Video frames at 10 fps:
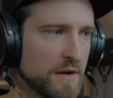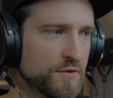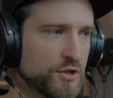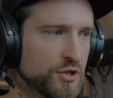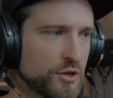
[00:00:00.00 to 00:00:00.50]
I've
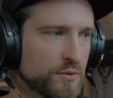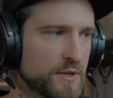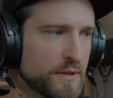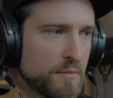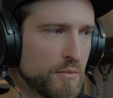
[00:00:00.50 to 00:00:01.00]

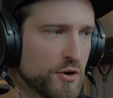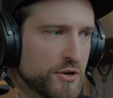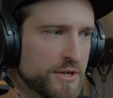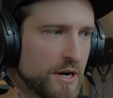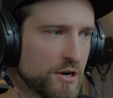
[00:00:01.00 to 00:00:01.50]
chosen the
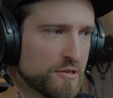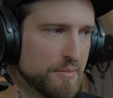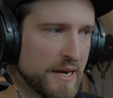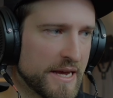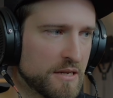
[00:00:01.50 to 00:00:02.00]
modern dark
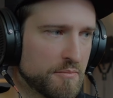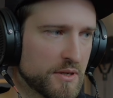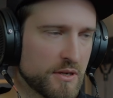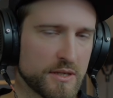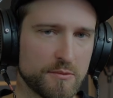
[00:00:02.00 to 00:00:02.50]
plate
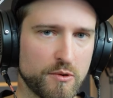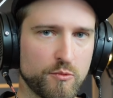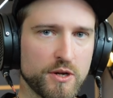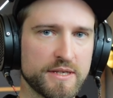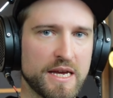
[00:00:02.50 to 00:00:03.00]
because we
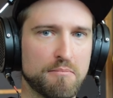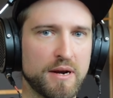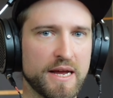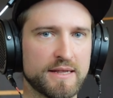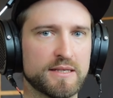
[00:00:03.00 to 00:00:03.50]
want a
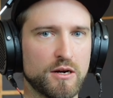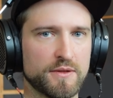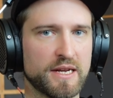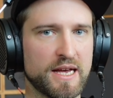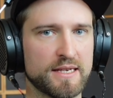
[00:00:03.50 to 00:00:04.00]
plate sound
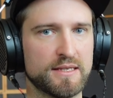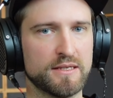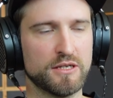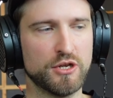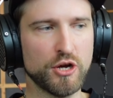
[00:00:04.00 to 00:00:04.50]
that
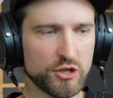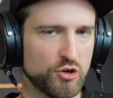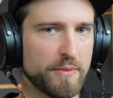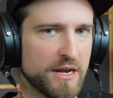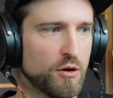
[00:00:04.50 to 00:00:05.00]
has not
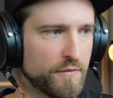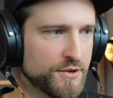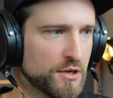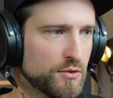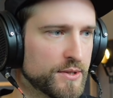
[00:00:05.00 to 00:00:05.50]
too many
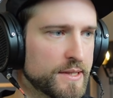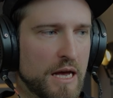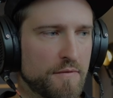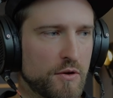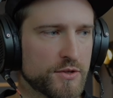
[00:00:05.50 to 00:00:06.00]
overtones.
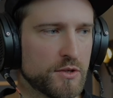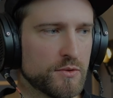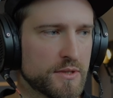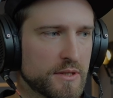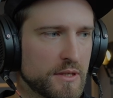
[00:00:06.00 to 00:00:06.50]
I've also
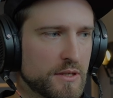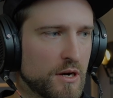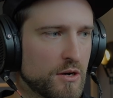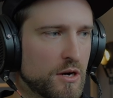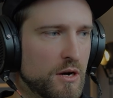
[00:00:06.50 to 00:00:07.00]
used the
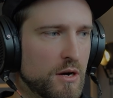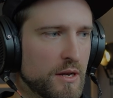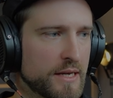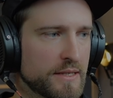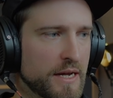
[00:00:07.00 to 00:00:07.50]
dark
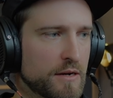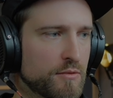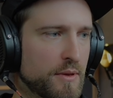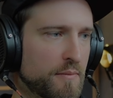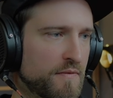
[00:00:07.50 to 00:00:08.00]
hall as the
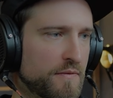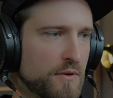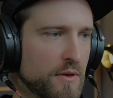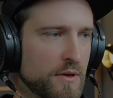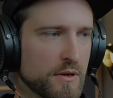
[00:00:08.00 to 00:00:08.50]
algorithm
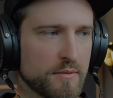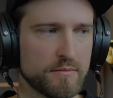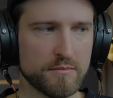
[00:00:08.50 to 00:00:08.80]
for the